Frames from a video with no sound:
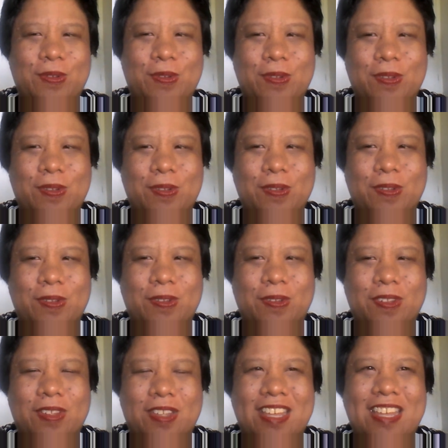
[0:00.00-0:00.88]
That are
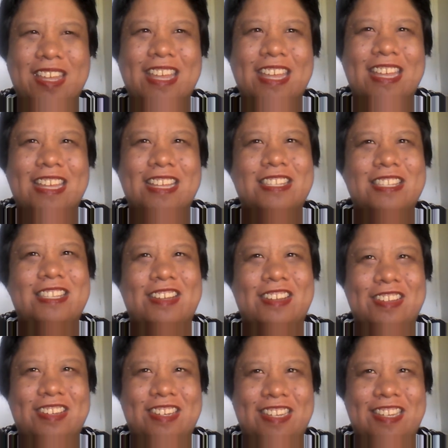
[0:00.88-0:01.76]

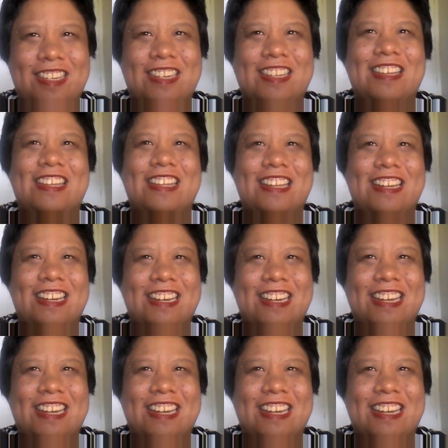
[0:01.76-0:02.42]
super fun.